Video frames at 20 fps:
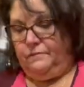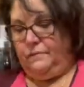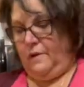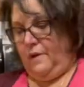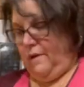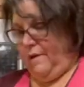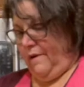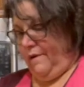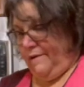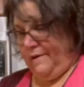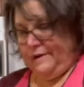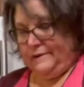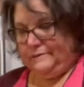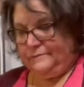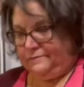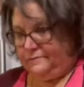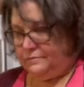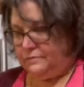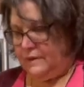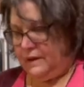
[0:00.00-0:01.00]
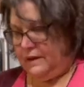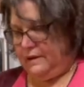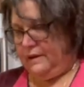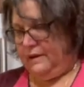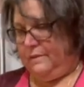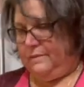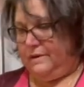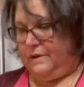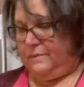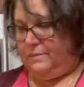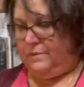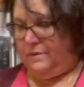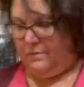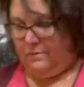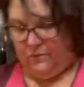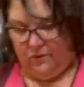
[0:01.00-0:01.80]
All right, I'm going to put